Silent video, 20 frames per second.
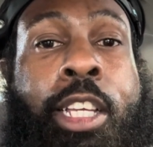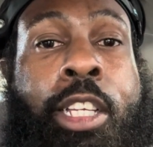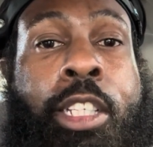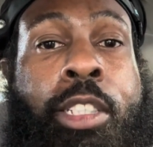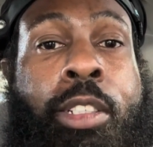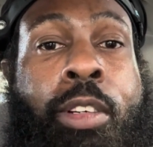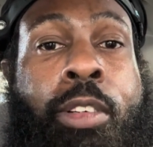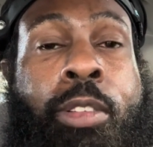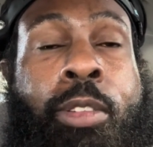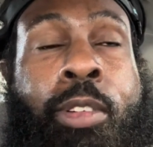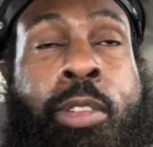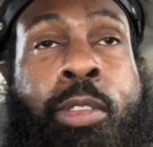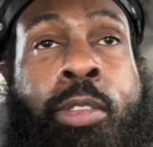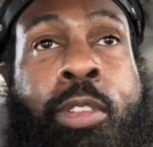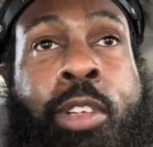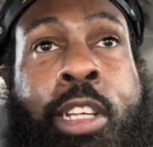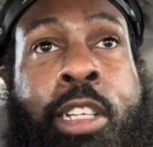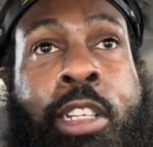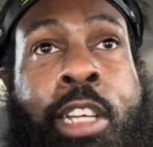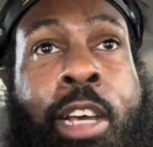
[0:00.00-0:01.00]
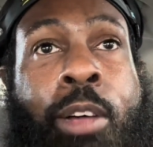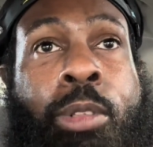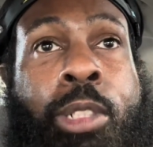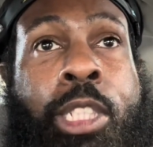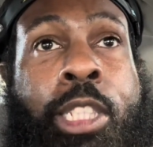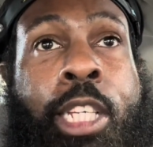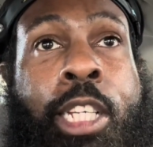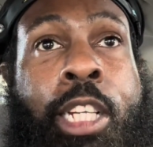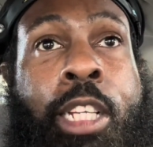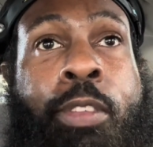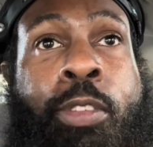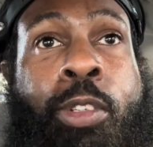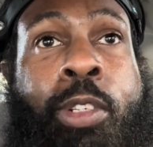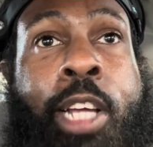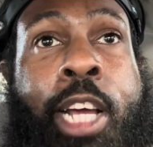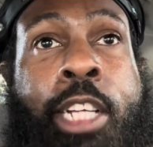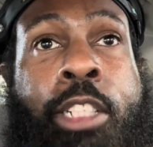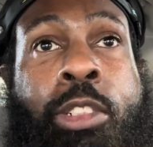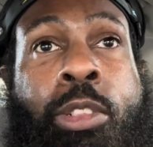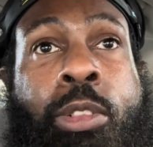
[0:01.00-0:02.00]
So I would say that if you're
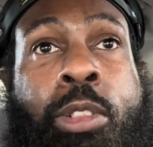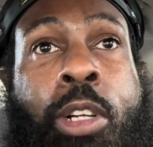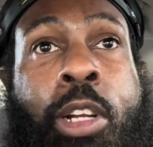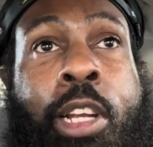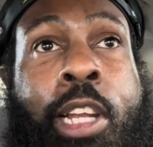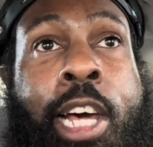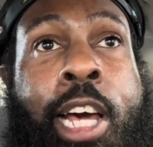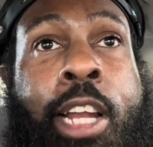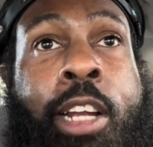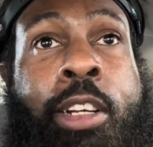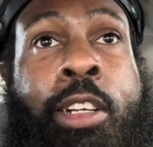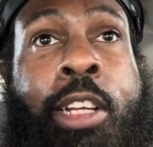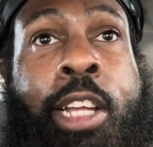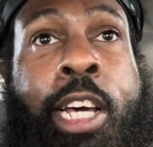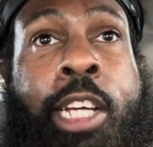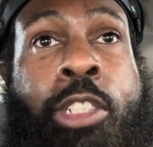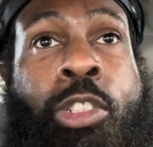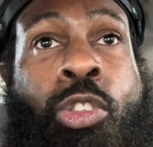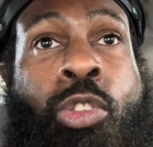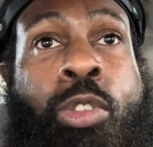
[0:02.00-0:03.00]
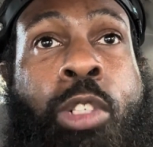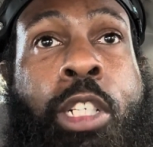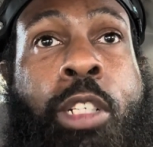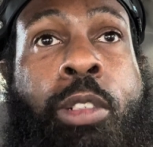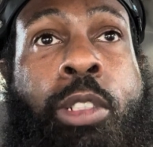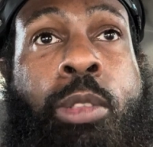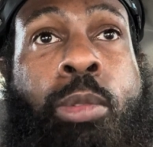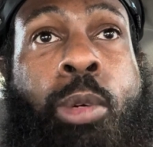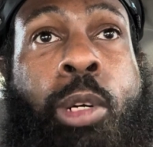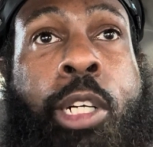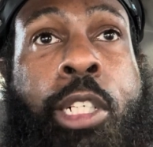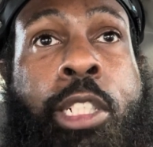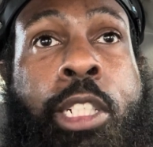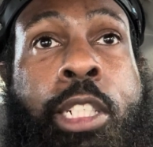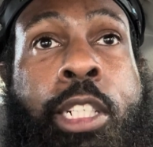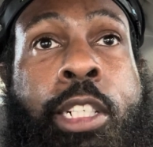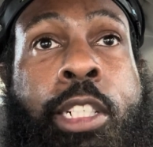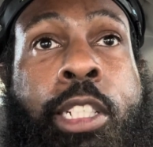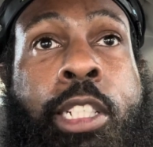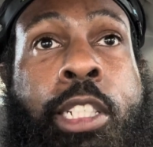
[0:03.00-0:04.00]
not doing a lot strenuous work, then
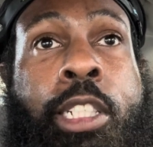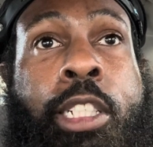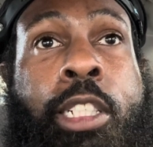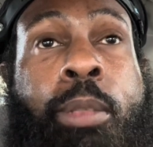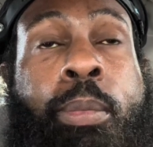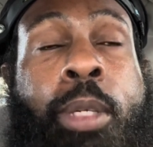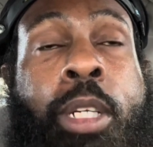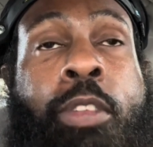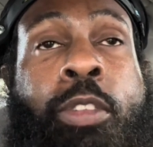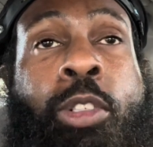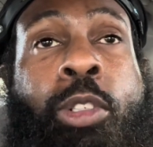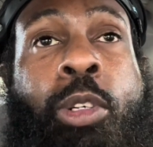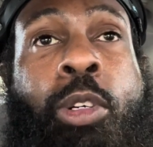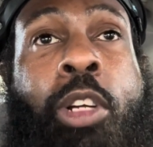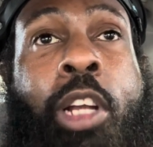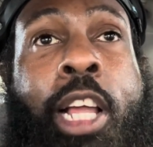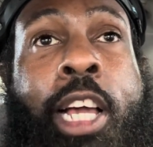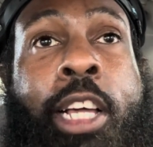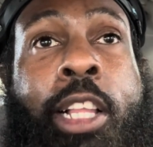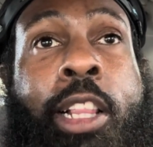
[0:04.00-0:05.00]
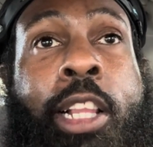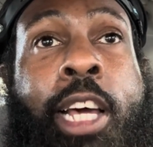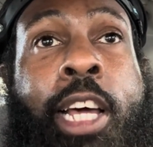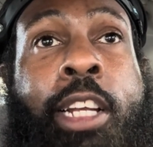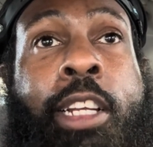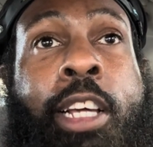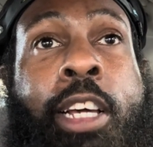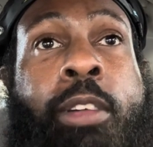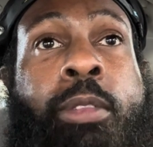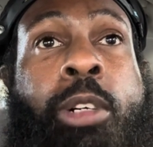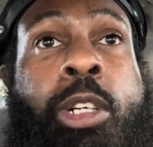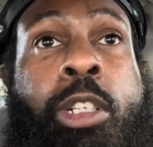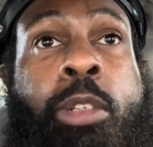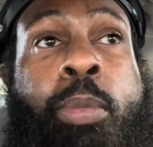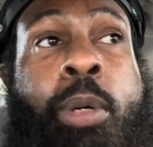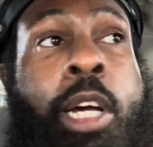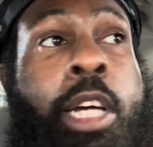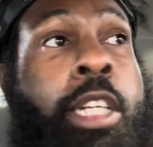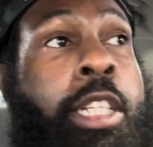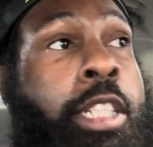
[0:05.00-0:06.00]
they're good. But if you're doing like a lot work, you
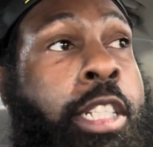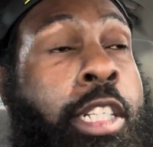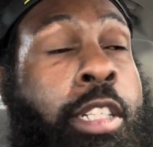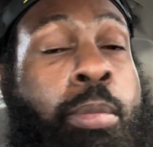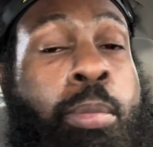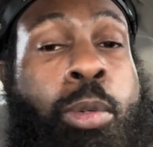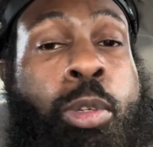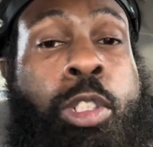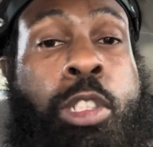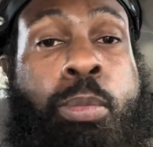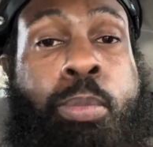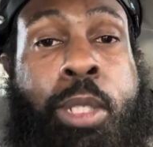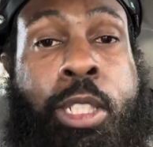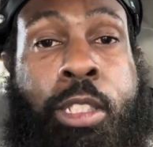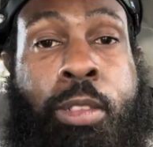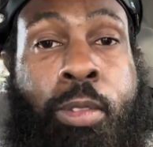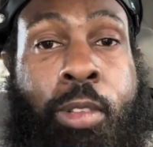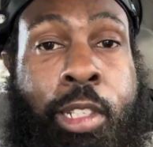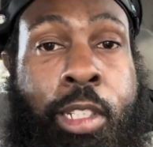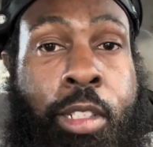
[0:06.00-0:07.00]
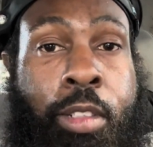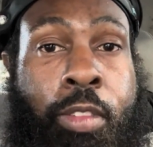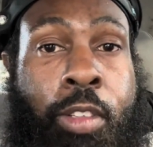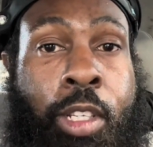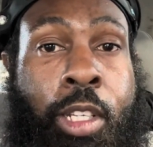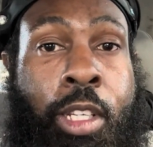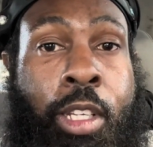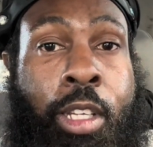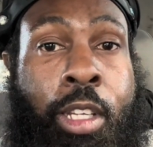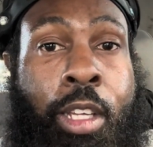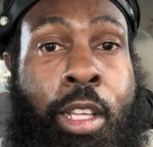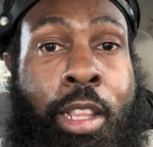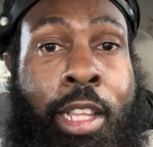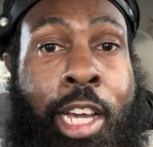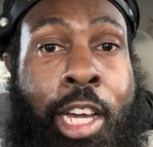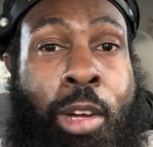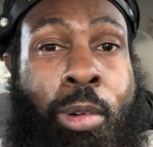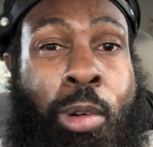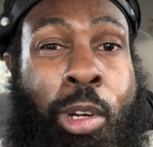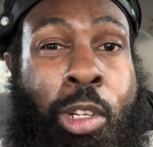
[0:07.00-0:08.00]
probably need to get more expensive lift,
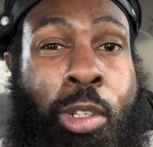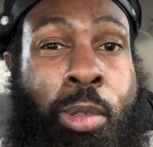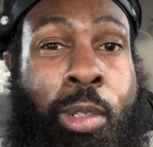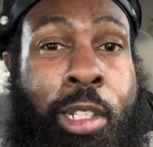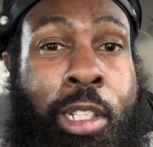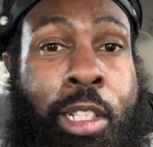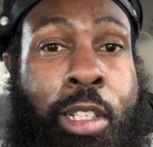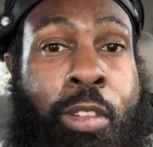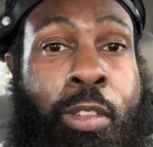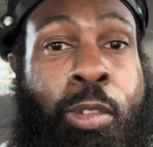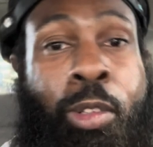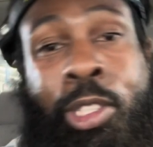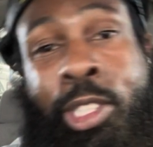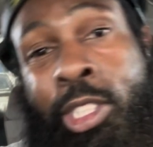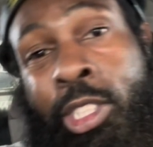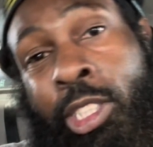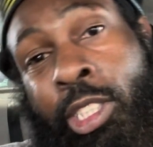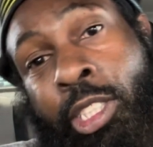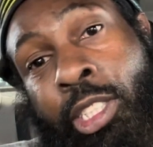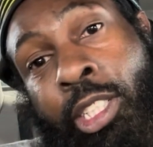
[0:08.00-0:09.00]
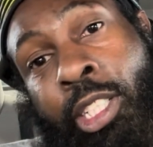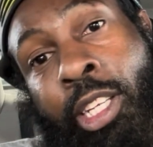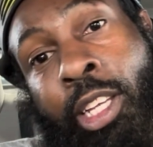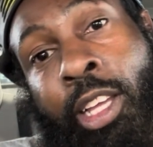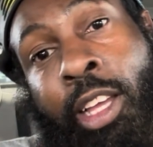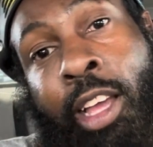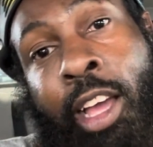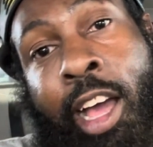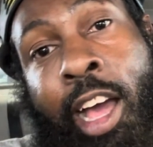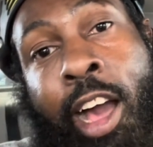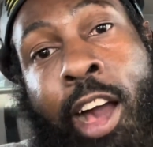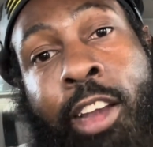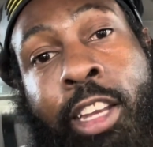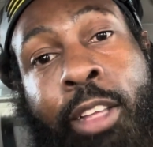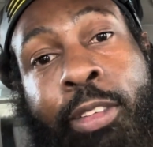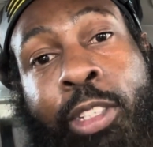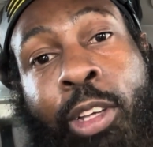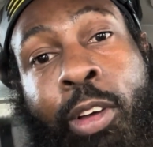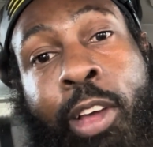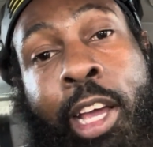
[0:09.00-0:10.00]
like a rotary lift, which all
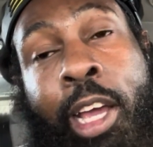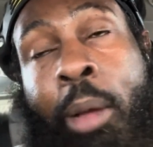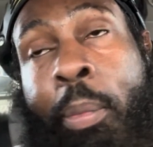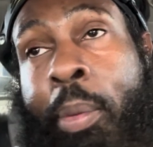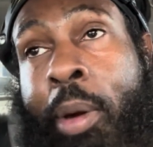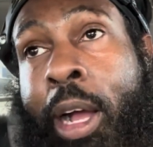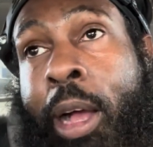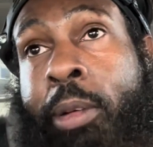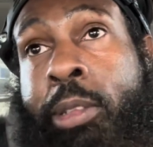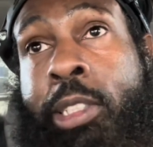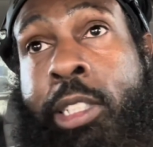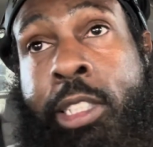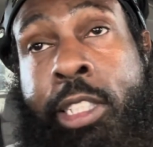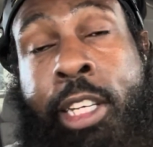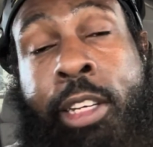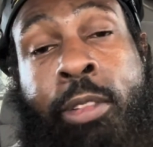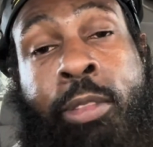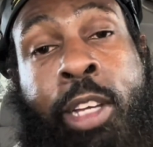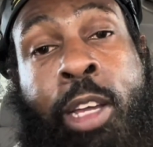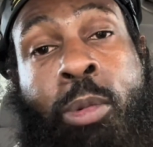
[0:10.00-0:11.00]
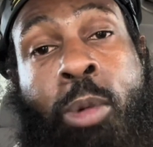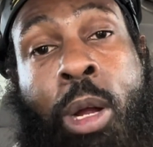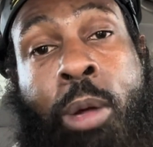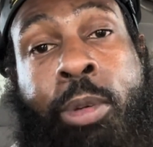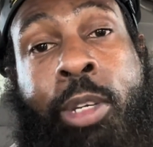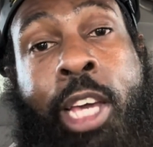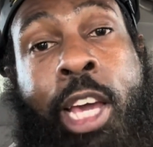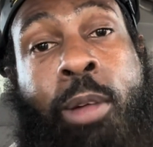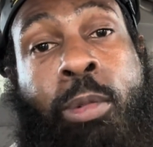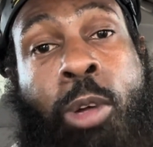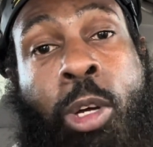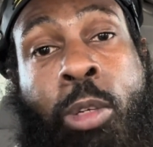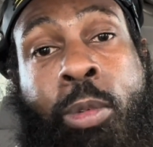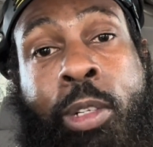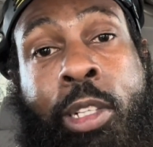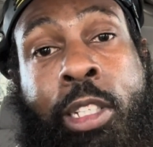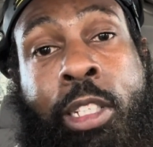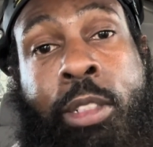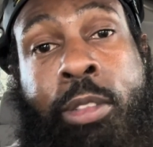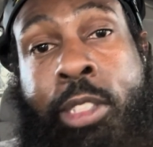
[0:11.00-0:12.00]
lifts gonna have problems because at work we got
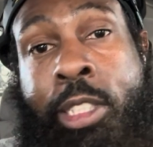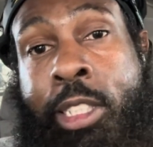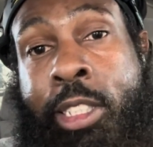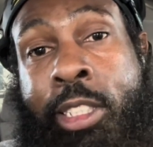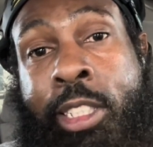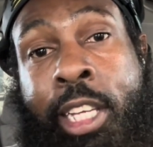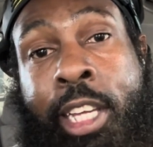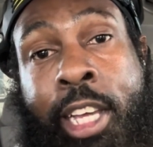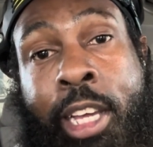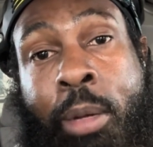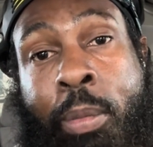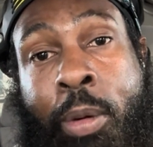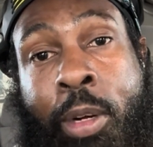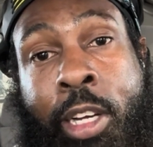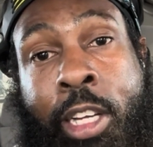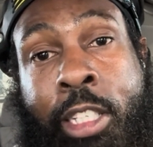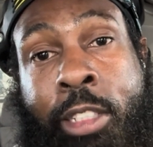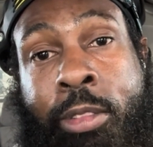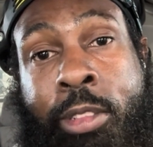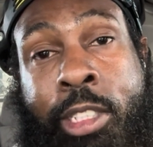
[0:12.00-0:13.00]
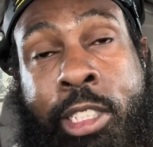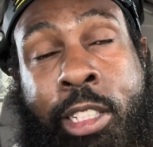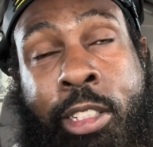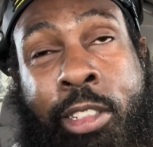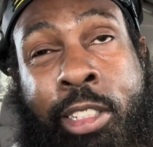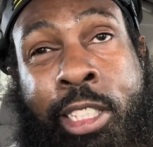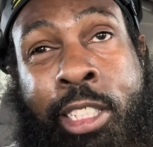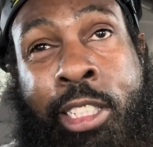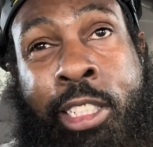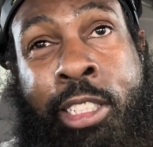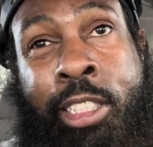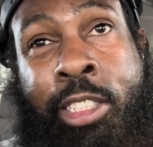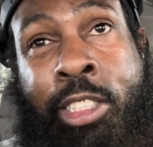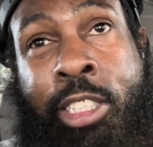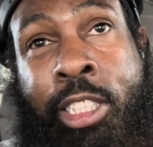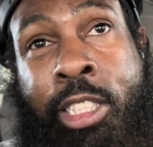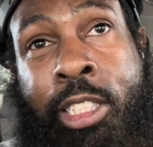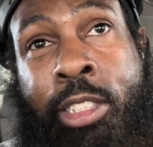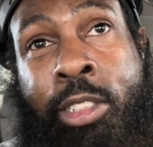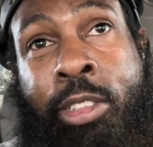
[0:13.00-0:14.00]
rotary lifts and they have problems. So it
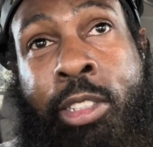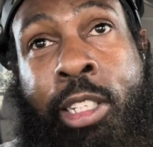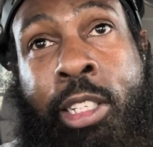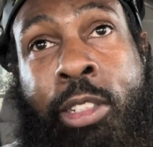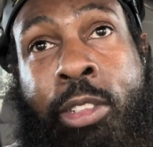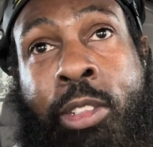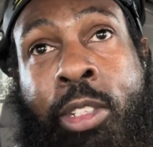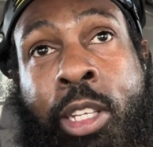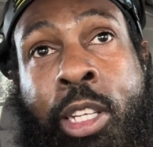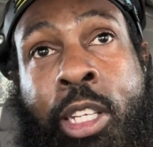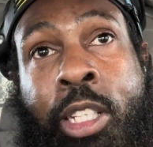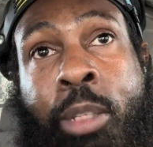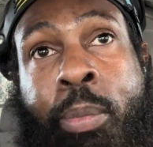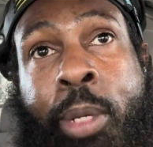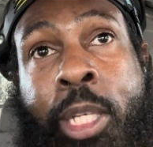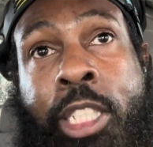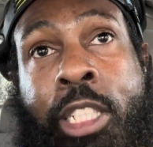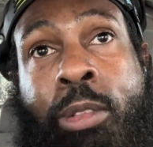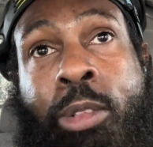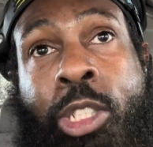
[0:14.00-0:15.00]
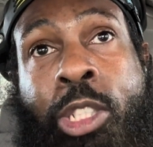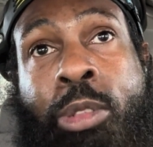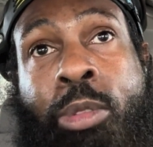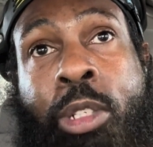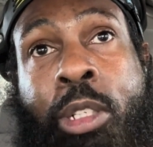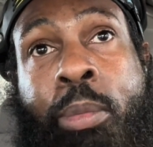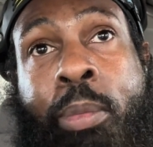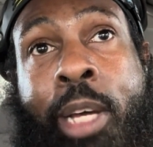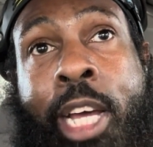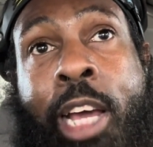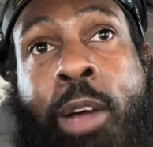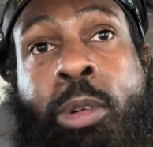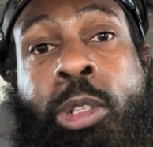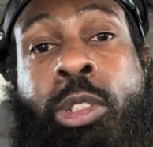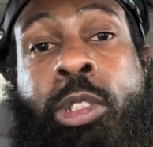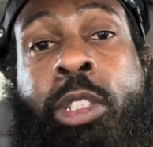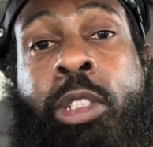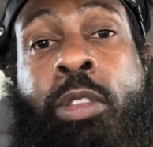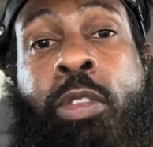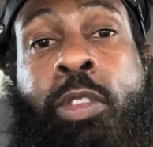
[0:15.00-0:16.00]
just depends on what you want to buy and what
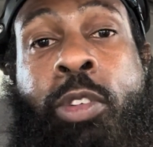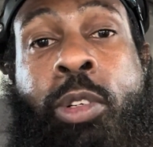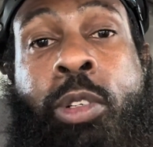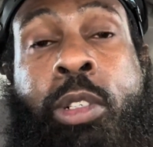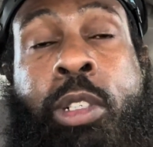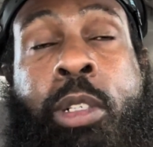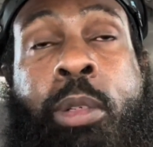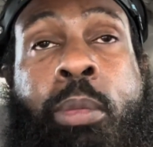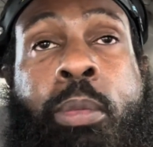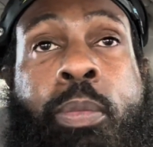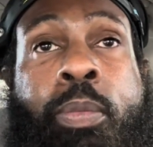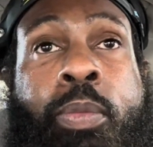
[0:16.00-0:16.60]
you can afford.